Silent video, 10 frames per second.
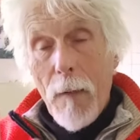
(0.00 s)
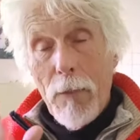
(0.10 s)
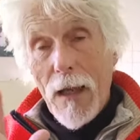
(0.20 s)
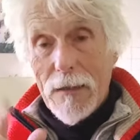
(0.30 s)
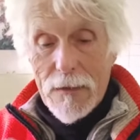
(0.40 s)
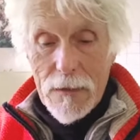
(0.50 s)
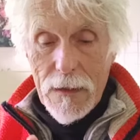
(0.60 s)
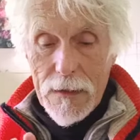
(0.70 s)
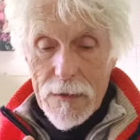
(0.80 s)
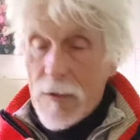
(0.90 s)
Plus
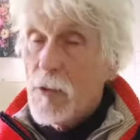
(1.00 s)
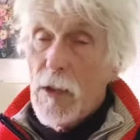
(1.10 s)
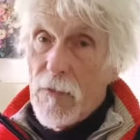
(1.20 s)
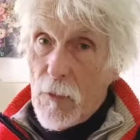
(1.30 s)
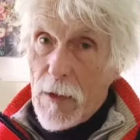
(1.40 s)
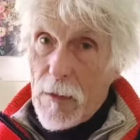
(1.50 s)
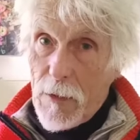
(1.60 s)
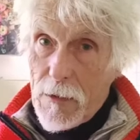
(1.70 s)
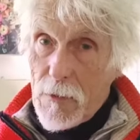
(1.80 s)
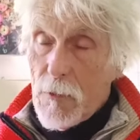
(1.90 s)
it's 24
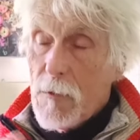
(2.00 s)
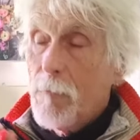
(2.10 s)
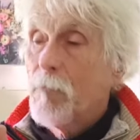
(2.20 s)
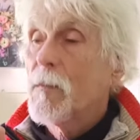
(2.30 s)
megapixels,